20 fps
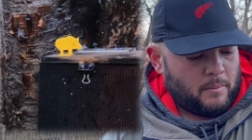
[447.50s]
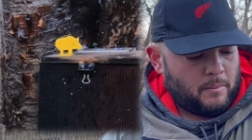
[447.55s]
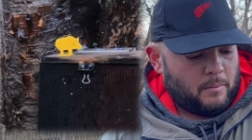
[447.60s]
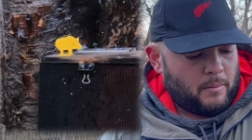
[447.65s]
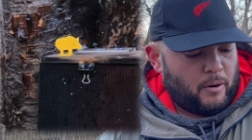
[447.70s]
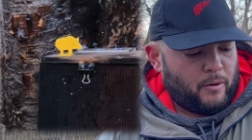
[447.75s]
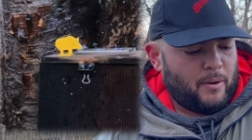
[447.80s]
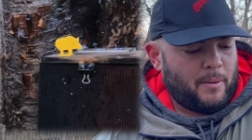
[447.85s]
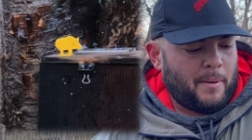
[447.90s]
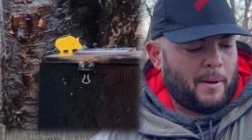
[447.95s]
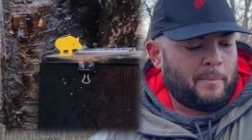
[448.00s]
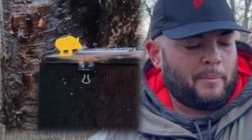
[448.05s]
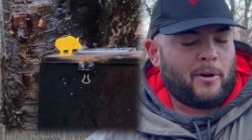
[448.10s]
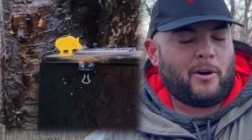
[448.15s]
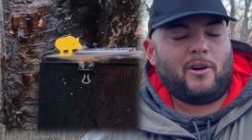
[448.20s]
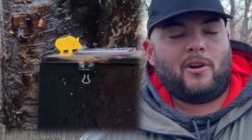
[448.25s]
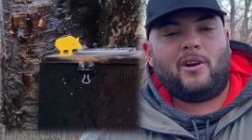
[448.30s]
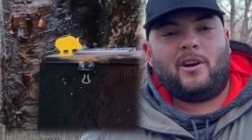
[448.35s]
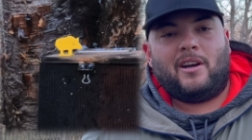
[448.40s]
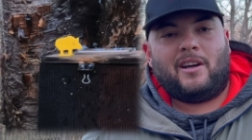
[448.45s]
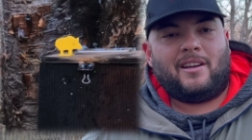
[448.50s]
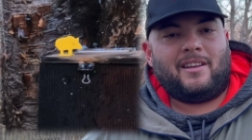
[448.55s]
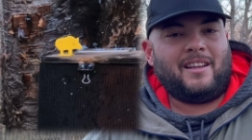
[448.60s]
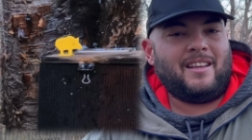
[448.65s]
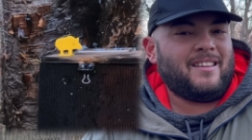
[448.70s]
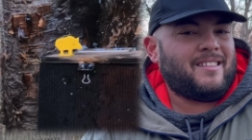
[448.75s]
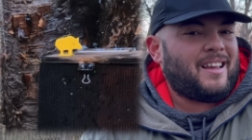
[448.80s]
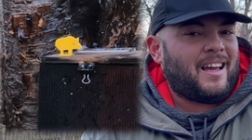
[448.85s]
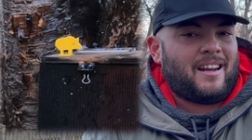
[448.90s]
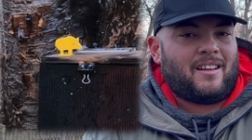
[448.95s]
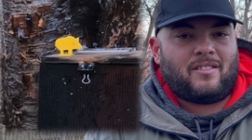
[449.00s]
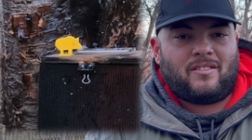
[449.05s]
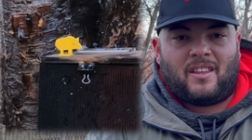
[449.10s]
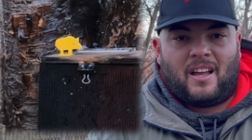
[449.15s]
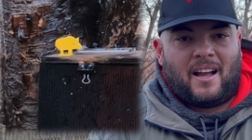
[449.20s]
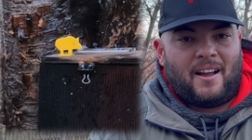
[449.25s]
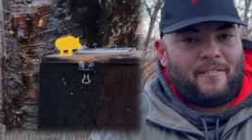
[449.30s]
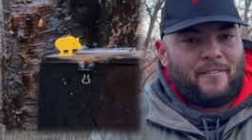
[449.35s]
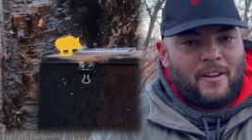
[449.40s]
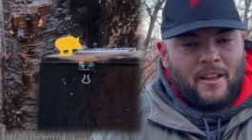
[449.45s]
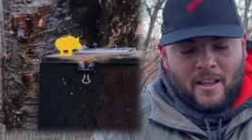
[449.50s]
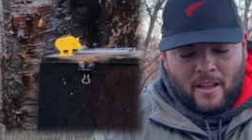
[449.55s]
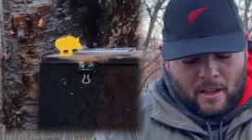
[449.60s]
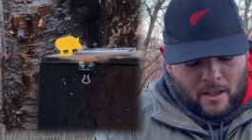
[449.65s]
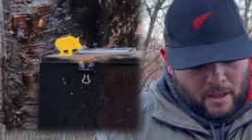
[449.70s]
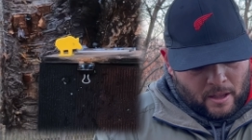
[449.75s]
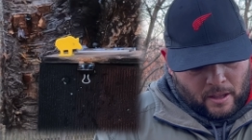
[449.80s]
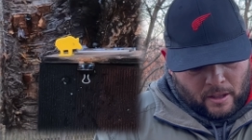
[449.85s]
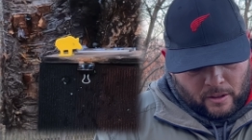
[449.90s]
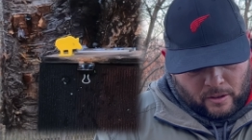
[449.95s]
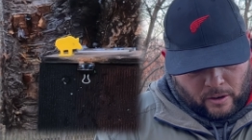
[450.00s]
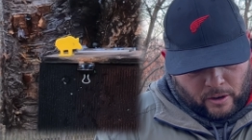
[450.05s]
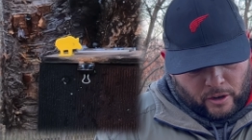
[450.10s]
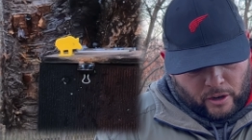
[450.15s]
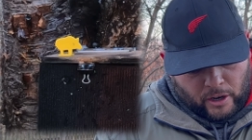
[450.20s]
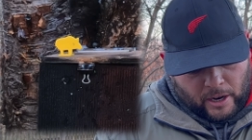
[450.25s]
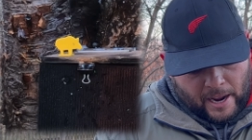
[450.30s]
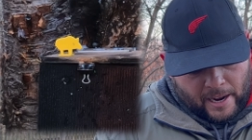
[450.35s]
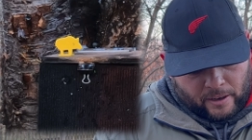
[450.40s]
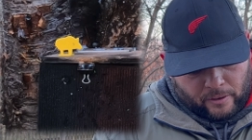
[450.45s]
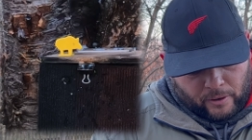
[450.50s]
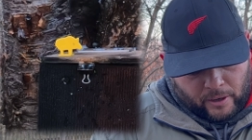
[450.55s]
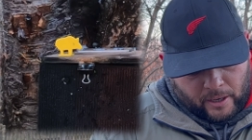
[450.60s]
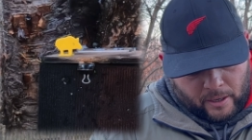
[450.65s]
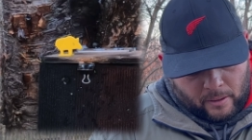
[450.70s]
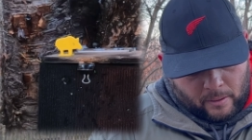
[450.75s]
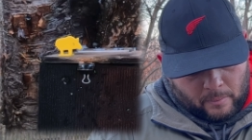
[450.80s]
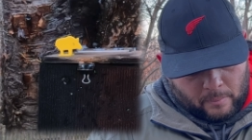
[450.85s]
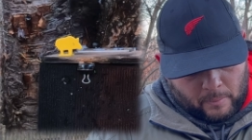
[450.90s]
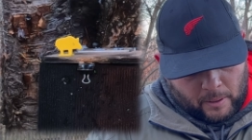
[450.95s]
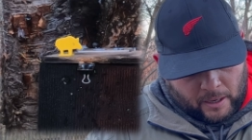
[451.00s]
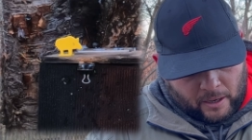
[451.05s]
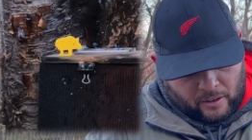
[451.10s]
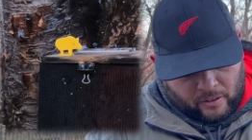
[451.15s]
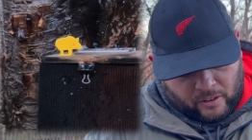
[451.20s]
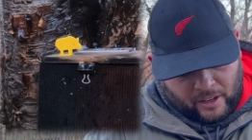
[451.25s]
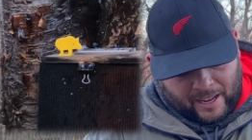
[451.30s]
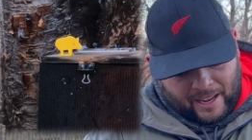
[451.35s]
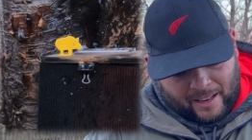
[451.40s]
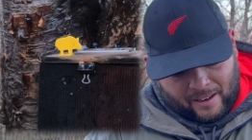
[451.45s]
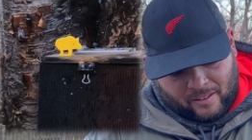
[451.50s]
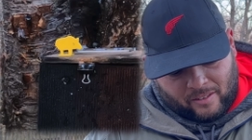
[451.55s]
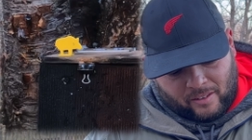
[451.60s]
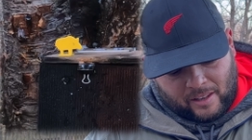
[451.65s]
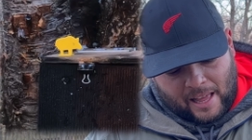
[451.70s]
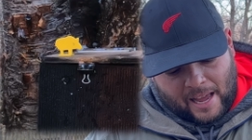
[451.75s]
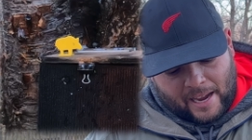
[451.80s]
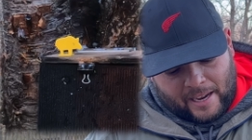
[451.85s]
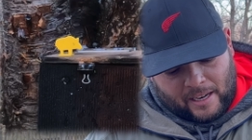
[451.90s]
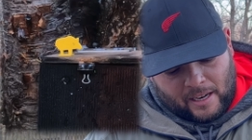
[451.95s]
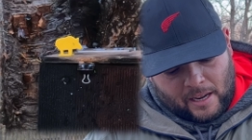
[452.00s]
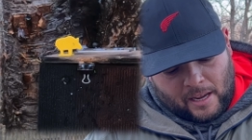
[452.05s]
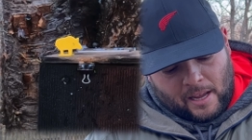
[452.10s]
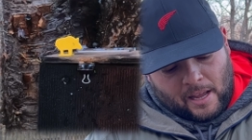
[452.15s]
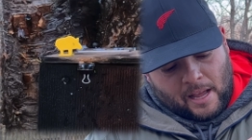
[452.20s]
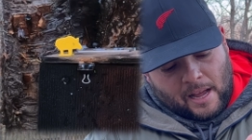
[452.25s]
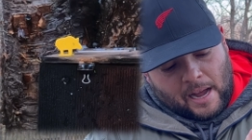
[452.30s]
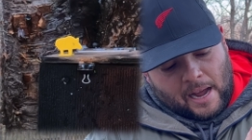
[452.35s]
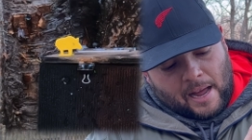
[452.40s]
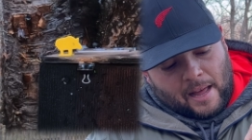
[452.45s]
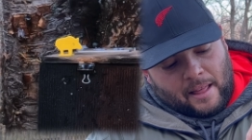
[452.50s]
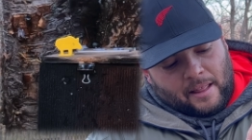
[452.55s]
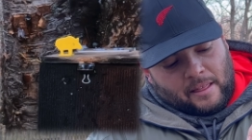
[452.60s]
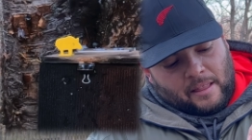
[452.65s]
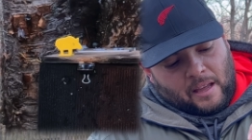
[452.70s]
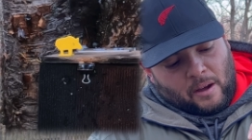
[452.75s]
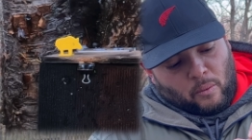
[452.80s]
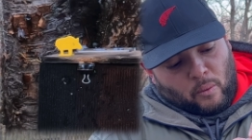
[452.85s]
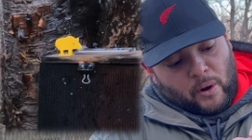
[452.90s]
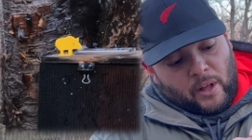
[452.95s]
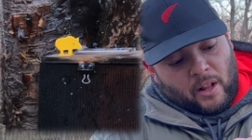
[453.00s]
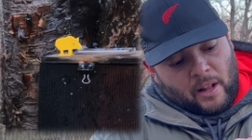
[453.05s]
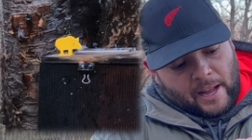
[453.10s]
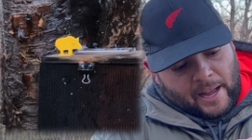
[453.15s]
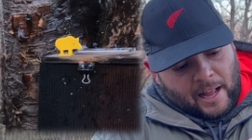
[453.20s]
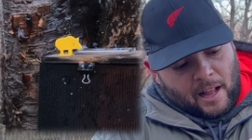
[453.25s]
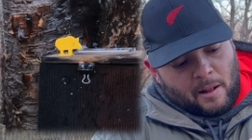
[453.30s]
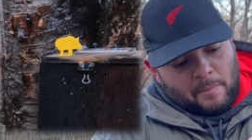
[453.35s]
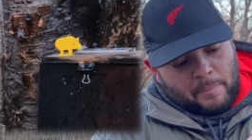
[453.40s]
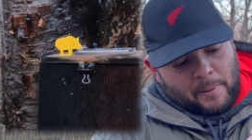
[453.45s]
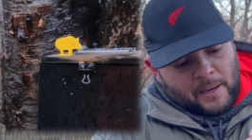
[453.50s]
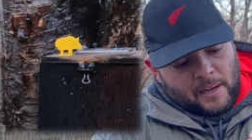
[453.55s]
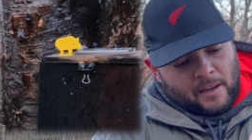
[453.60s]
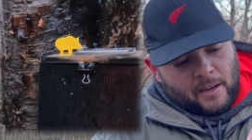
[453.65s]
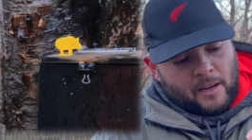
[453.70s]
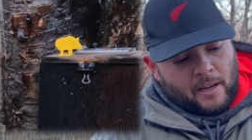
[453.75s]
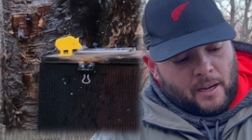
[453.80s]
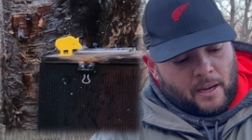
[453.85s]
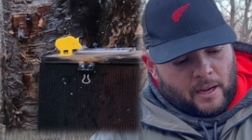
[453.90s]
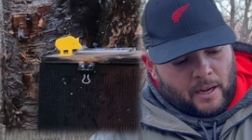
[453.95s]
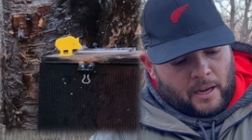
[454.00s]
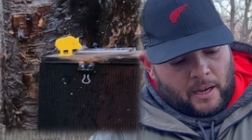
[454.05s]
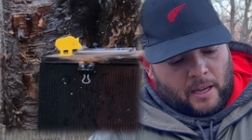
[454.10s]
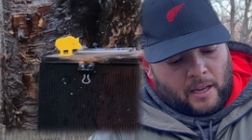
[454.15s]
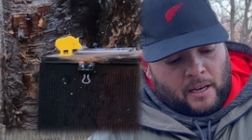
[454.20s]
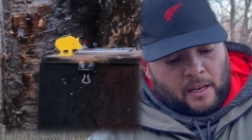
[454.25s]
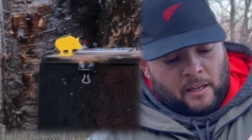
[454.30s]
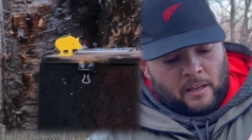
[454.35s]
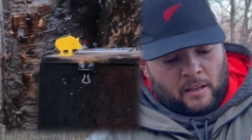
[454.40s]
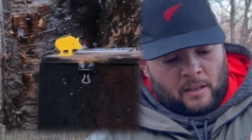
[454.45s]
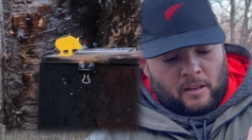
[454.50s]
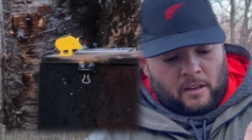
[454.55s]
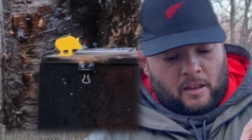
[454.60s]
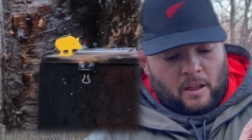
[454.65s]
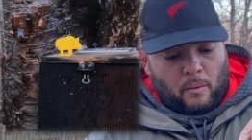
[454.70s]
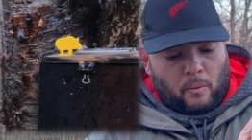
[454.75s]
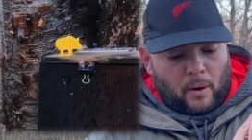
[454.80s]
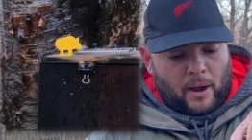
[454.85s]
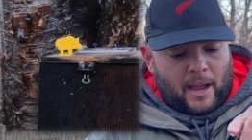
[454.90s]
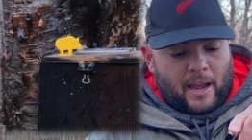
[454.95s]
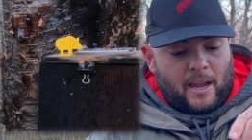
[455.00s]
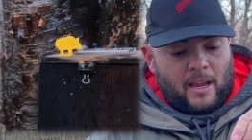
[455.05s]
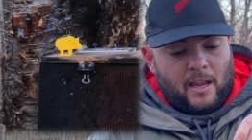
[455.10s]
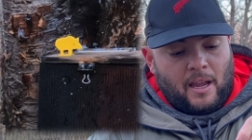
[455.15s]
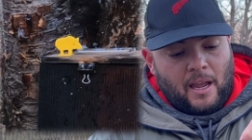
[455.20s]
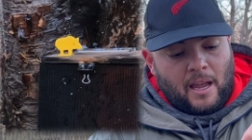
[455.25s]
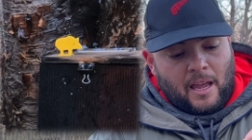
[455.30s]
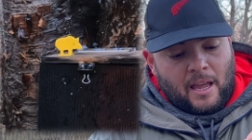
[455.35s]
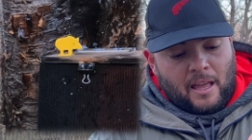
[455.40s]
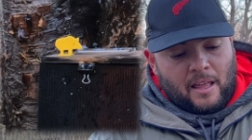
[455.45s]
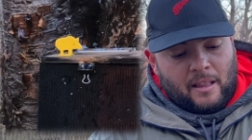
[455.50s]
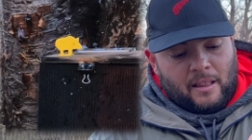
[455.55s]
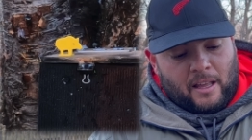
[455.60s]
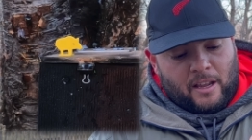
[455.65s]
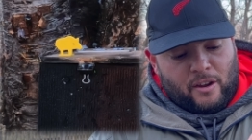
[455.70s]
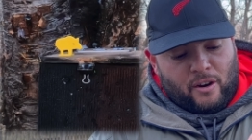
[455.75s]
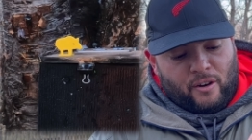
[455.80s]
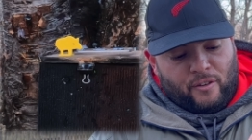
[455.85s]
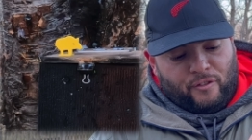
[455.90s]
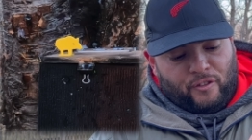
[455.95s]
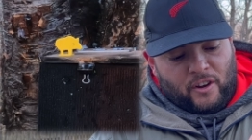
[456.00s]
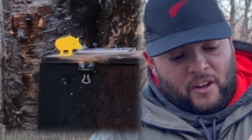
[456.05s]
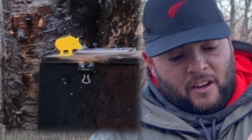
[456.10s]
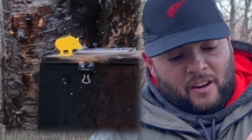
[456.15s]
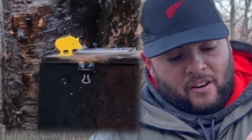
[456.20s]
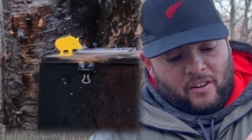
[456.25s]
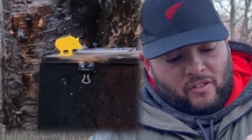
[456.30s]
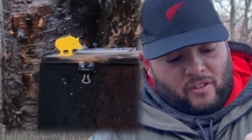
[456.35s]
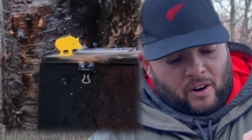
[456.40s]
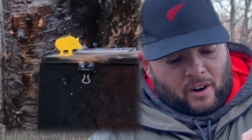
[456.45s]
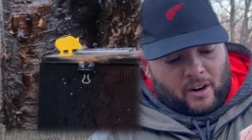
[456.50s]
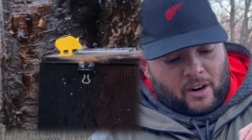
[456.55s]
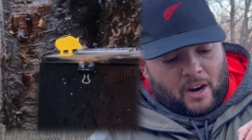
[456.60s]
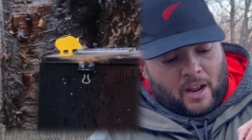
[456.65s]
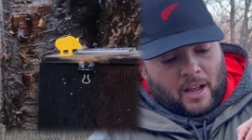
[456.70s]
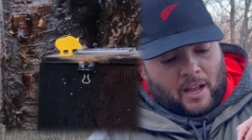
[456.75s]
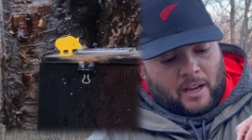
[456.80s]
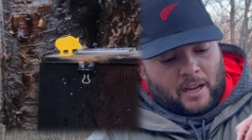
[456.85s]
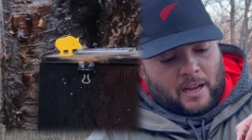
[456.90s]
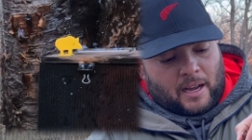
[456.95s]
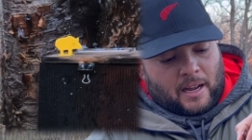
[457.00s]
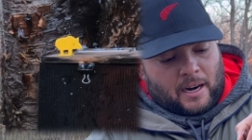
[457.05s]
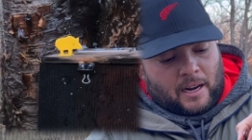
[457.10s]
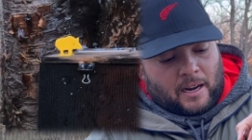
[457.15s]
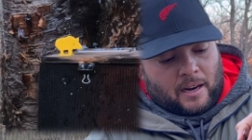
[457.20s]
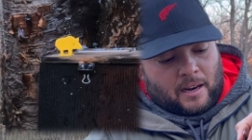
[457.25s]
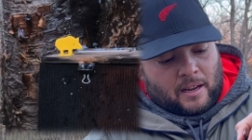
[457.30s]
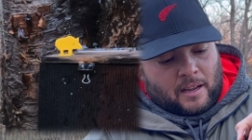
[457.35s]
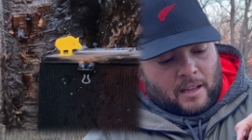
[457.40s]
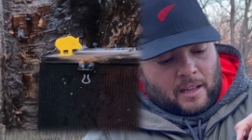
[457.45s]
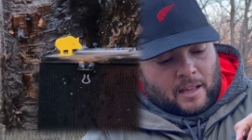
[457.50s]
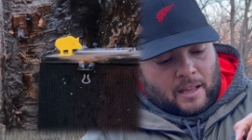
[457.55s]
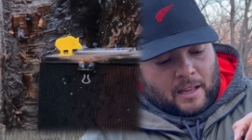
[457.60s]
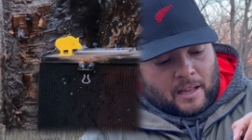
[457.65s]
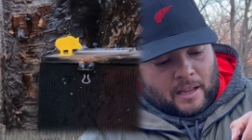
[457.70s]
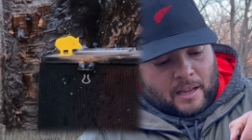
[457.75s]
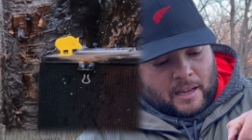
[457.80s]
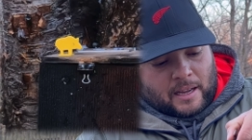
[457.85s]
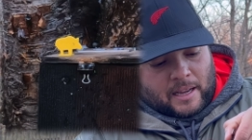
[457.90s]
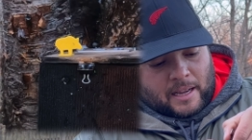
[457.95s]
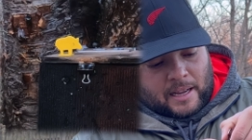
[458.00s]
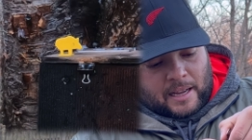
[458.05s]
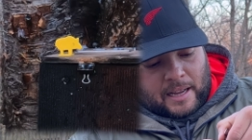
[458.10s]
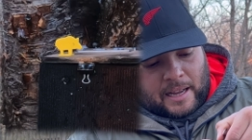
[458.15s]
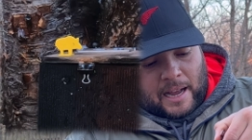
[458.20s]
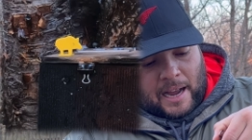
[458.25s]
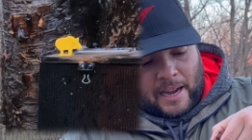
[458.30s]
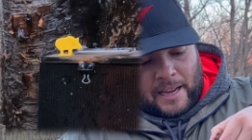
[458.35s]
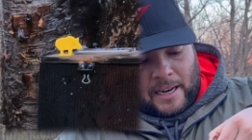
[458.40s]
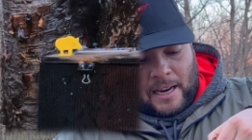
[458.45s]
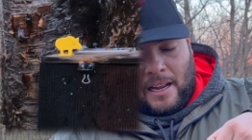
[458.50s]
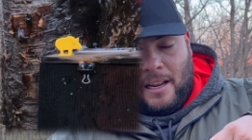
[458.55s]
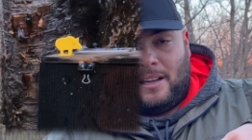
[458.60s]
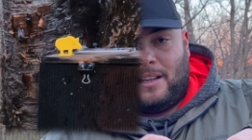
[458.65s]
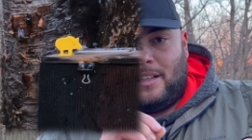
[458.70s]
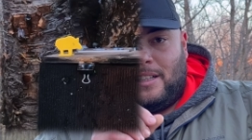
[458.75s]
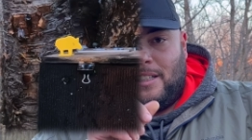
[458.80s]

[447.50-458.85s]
But remember, these kind of stuff, they're not accurate because they kind of slide. Uh, they will help in the way that your fingers are not gonna kind of,